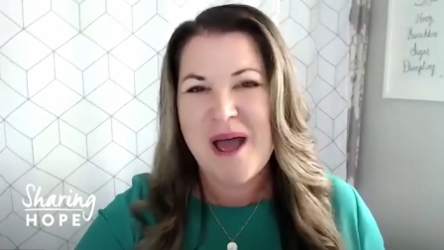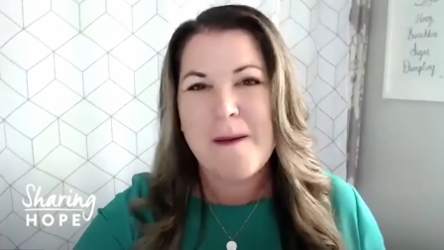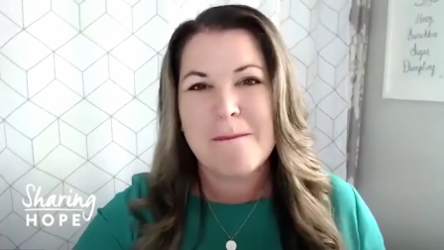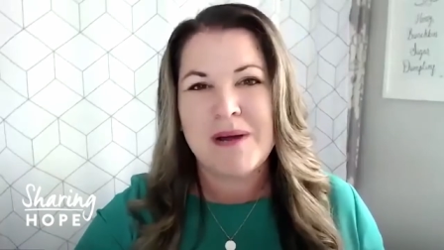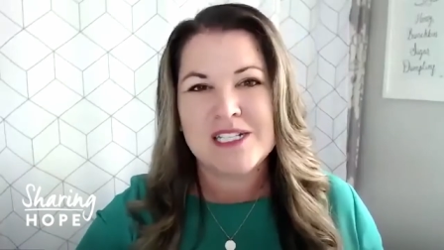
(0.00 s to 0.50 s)

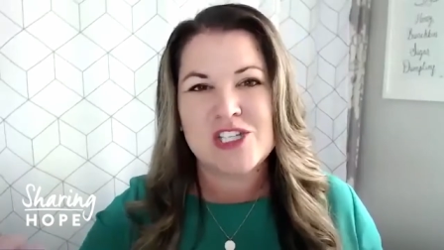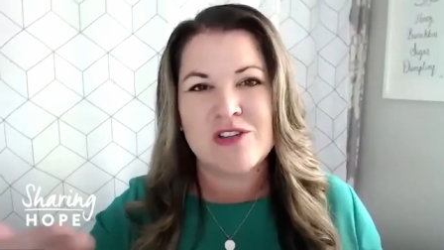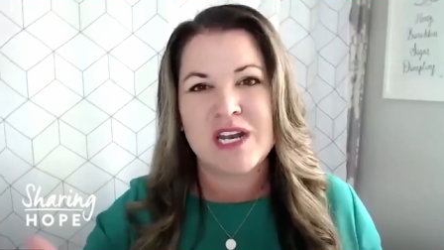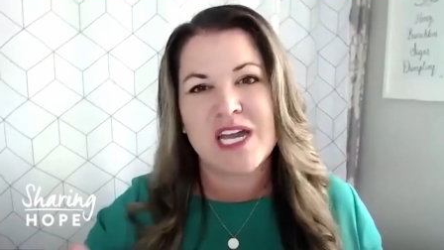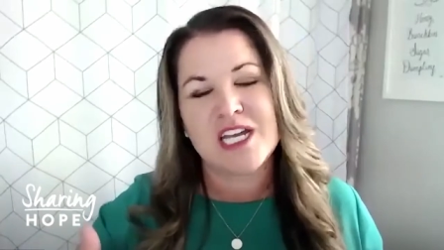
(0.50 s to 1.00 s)
but so
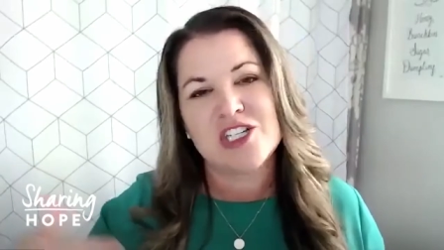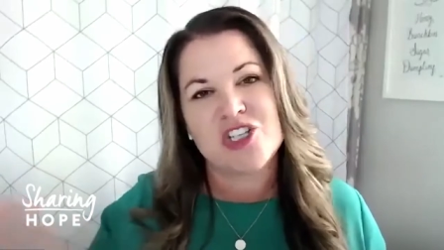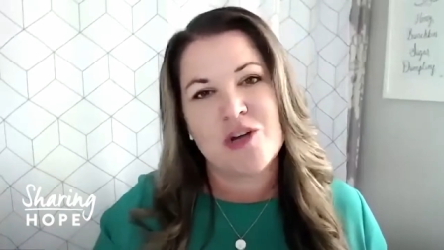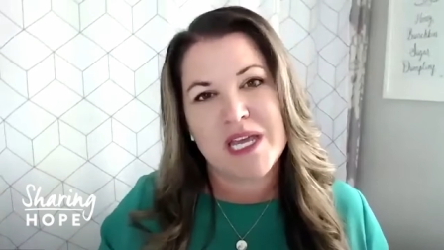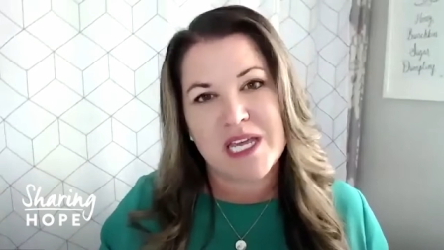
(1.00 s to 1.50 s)
that I can
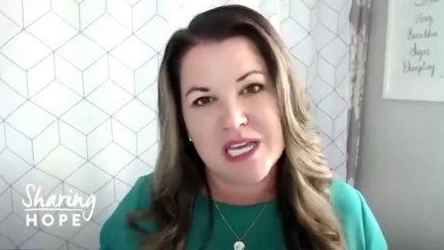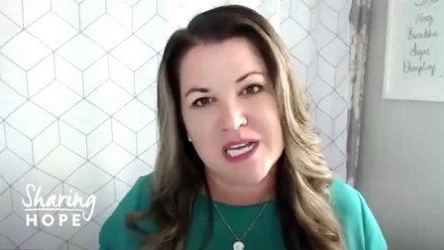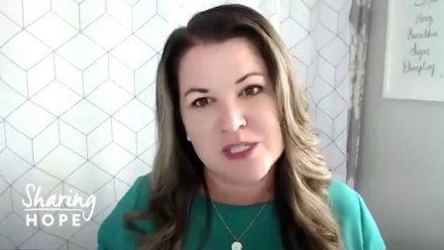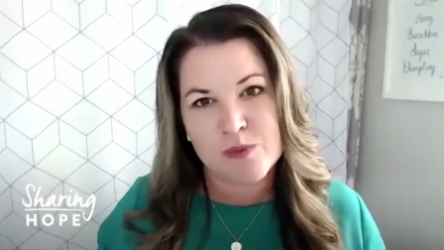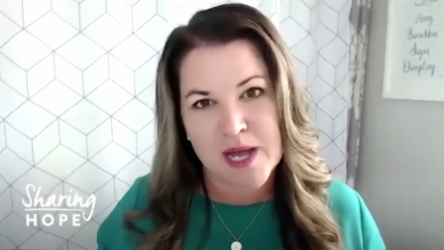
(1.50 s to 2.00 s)
show my
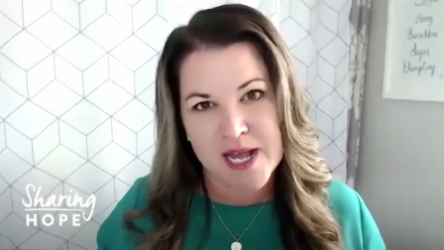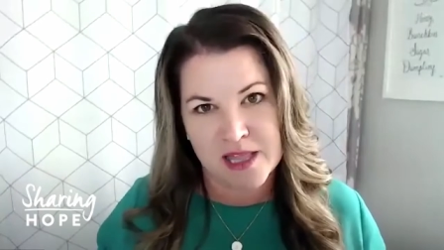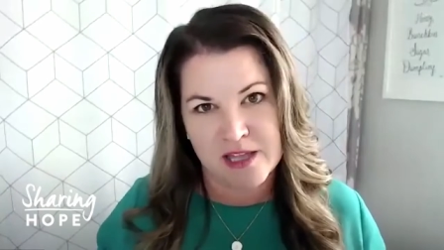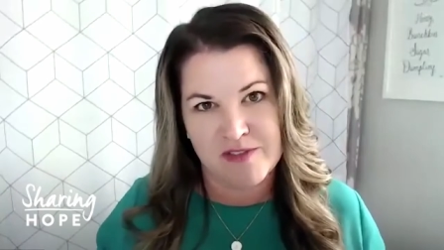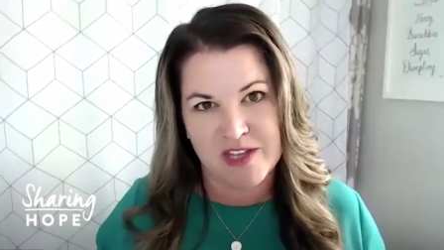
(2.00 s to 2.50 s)
kids why I
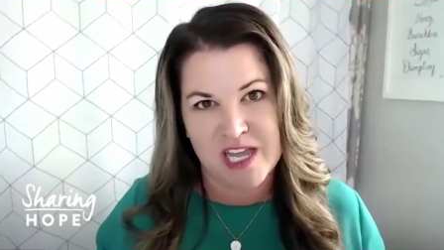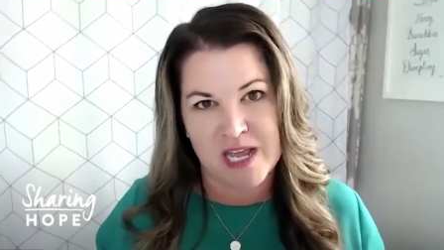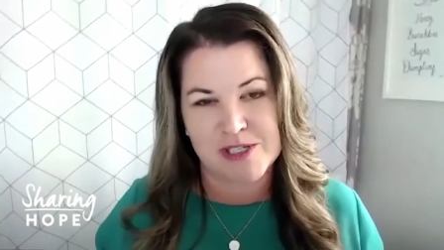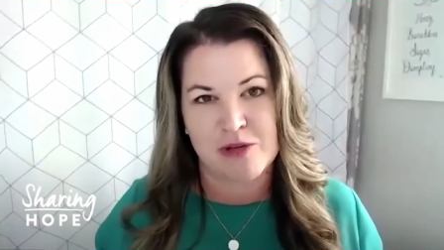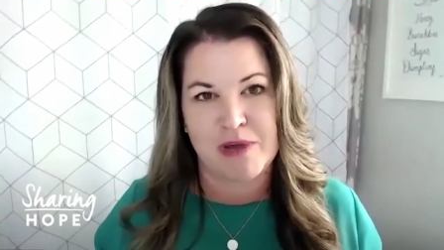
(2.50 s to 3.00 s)
love the game
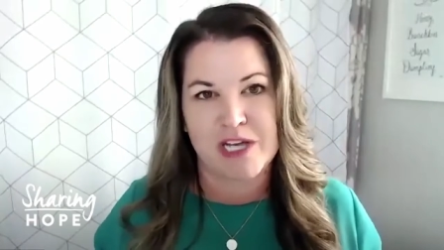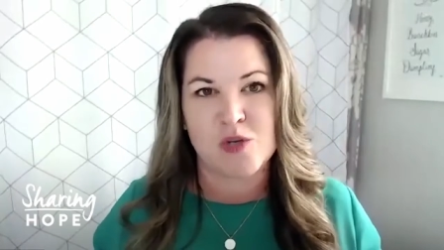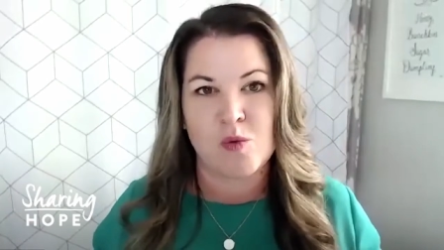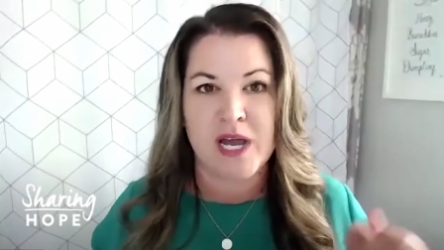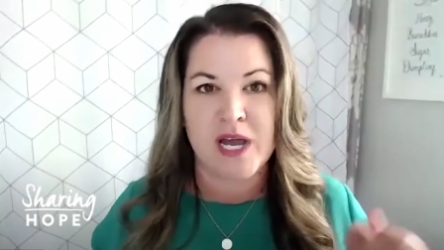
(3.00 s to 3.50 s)
so much
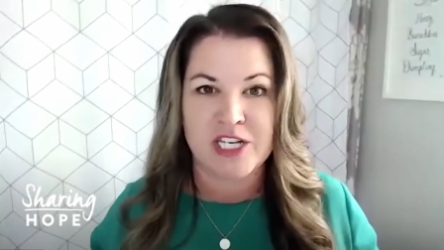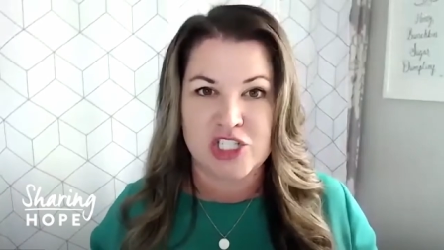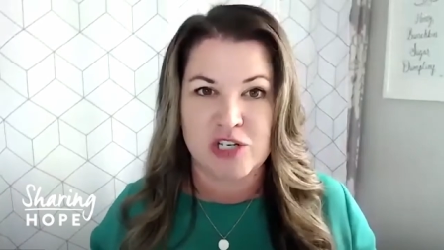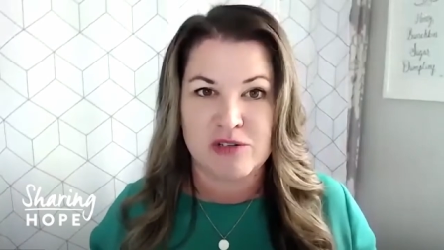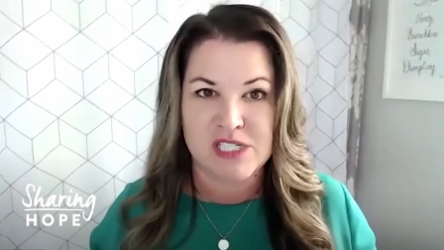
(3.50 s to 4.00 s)
and why I
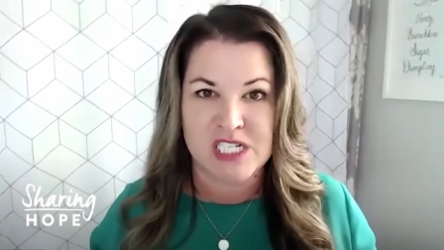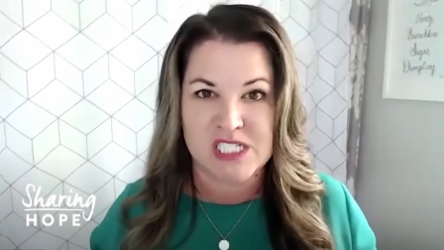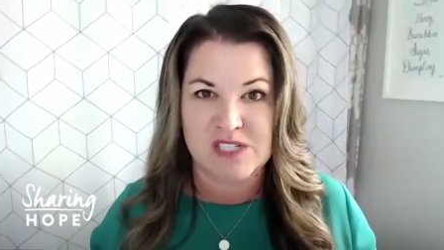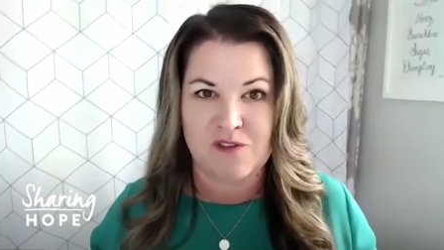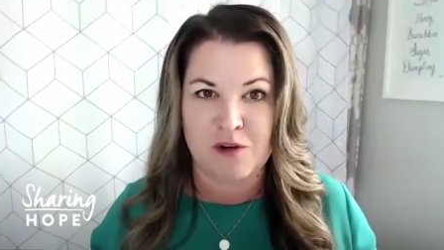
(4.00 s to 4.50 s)
chose
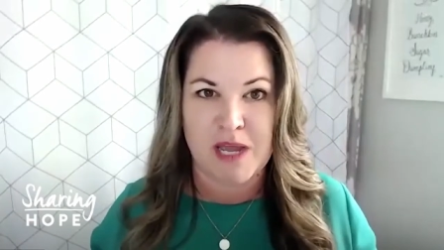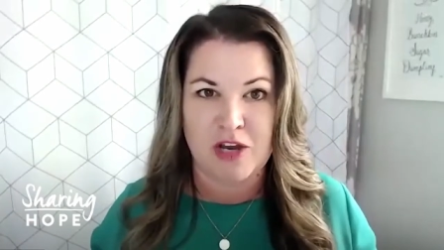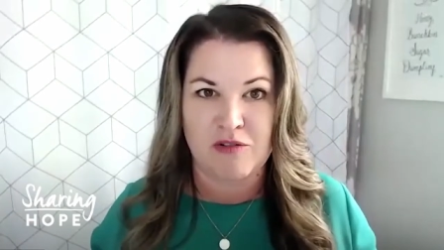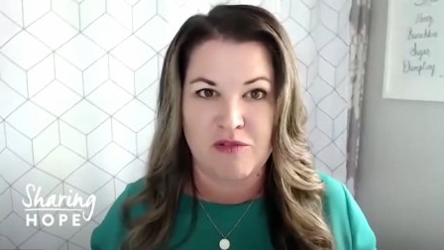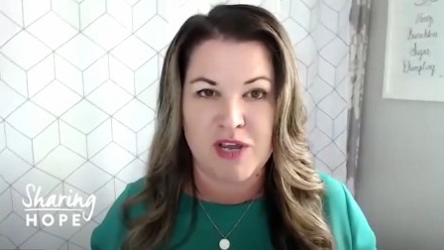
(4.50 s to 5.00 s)
this for my
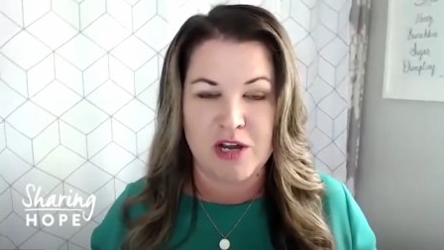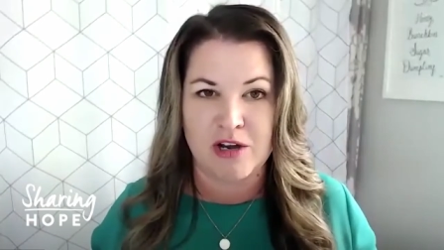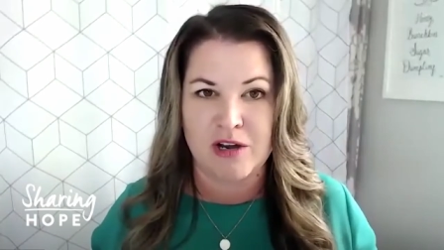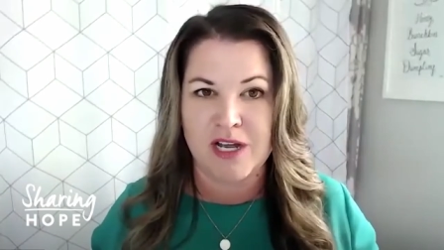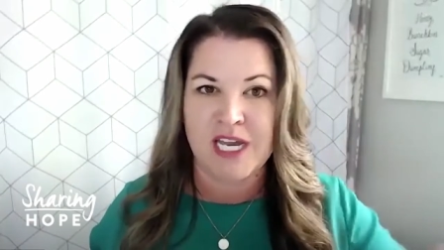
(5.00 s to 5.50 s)

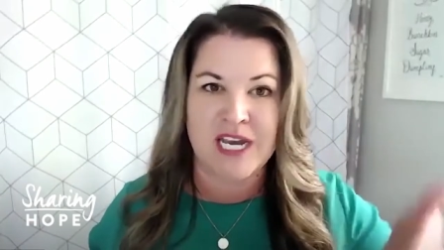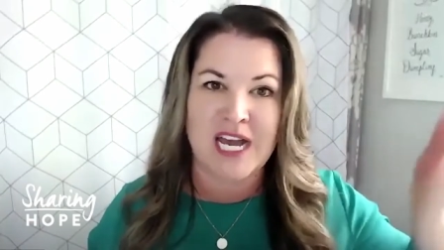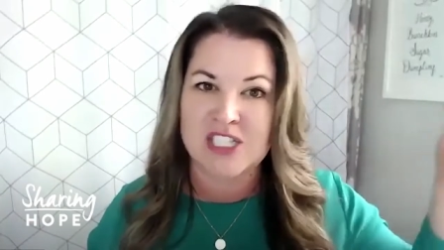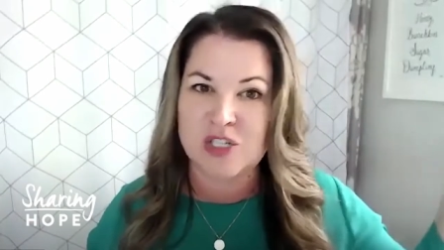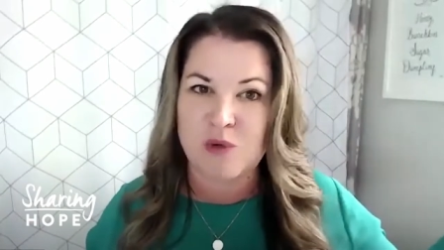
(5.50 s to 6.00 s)
career. Again,
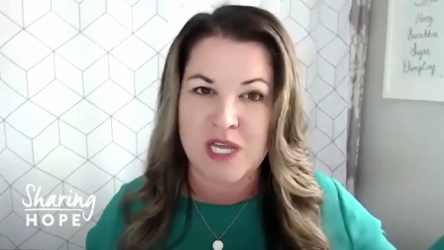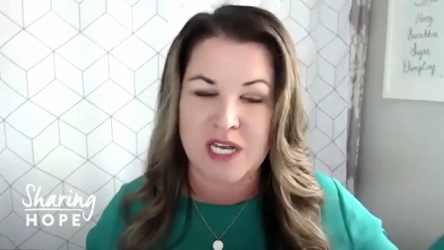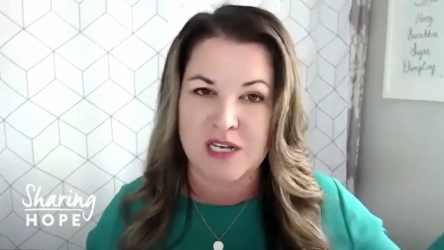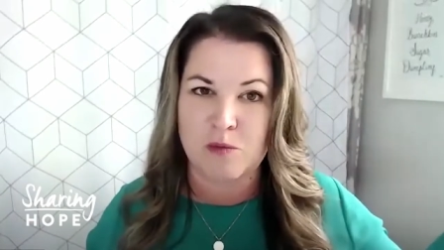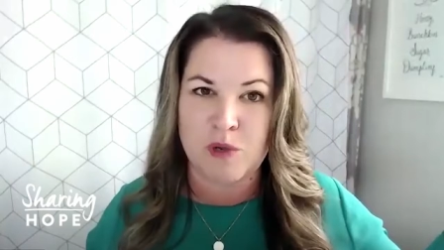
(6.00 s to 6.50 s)
not to
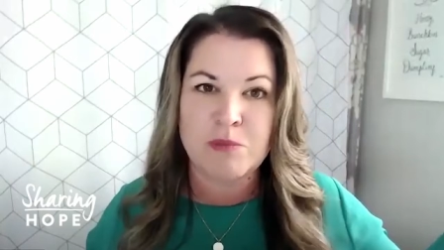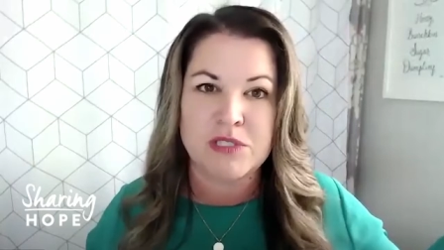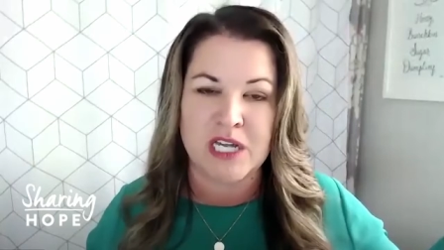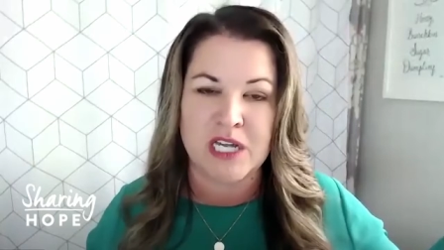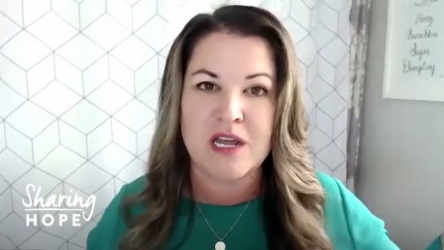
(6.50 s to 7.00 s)
win
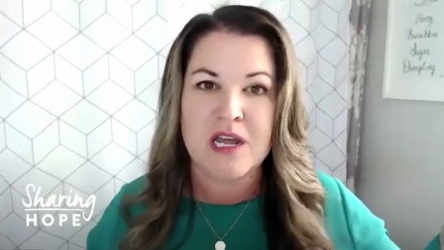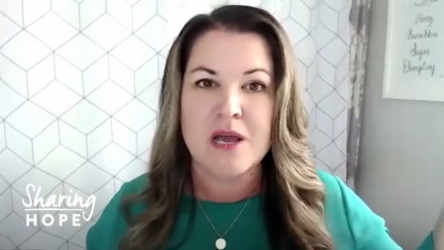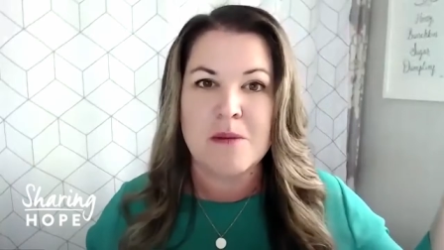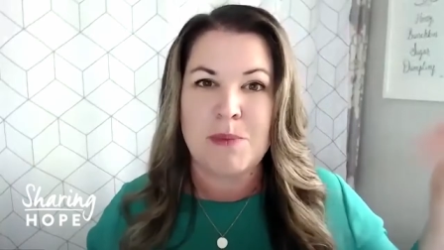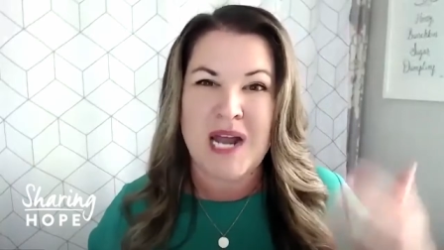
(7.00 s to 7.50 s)
Wimbledon,
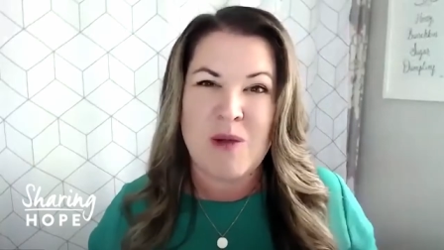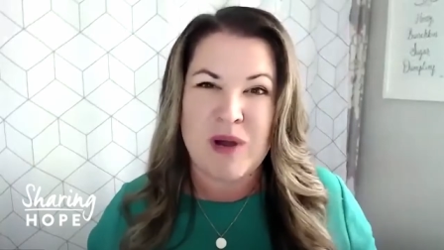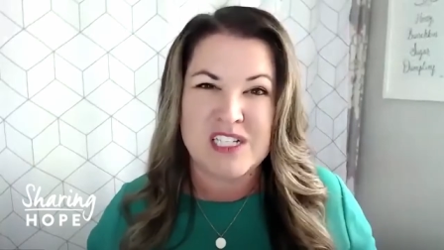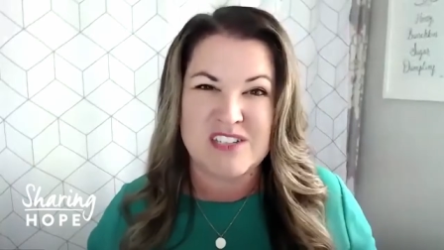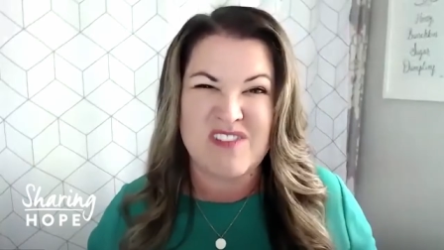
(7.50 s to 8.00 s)
but I
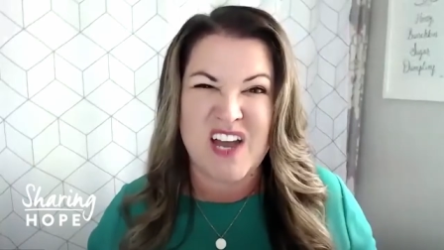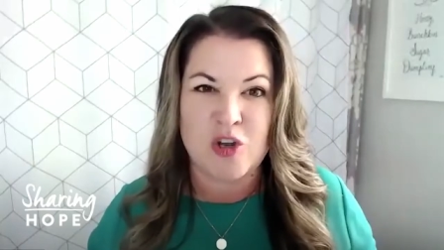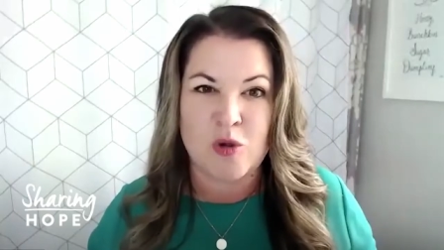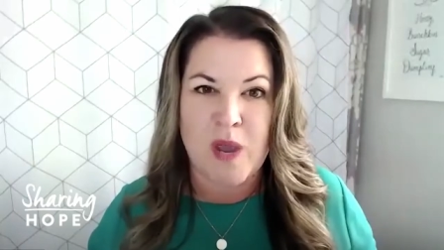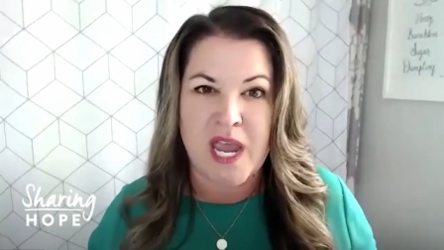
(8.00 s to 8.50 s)
wanted to find
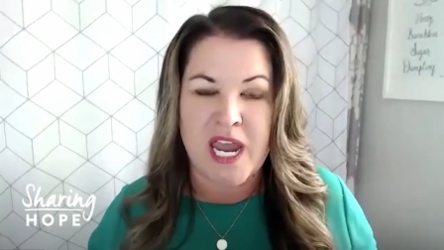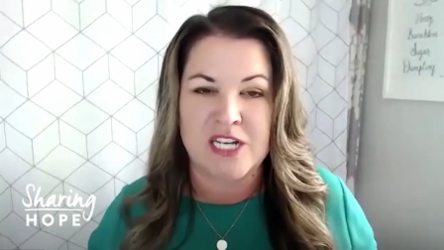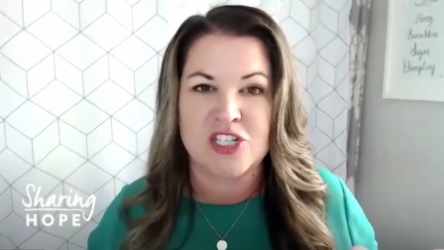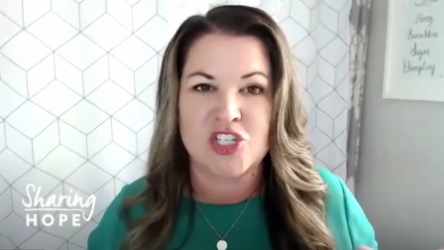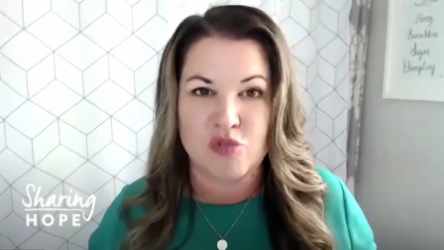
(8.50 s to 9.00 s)
a way
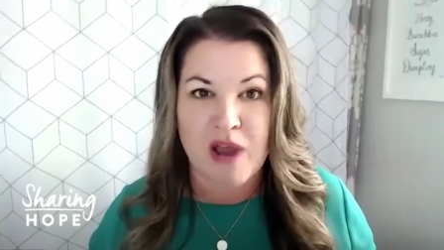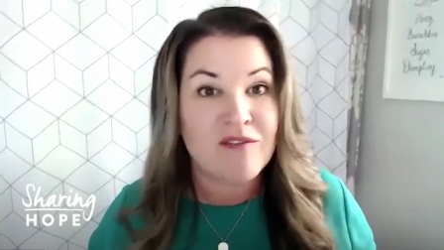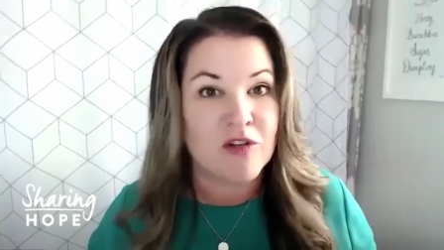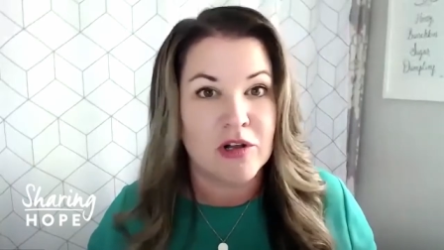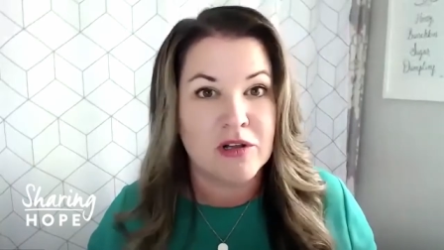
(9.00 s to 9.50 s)
to
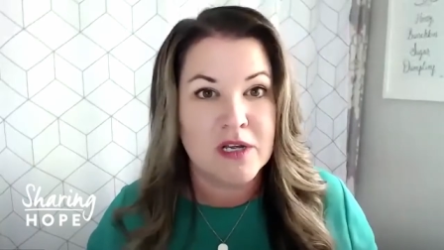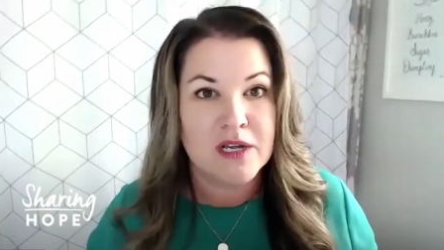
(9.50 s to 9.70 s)
travel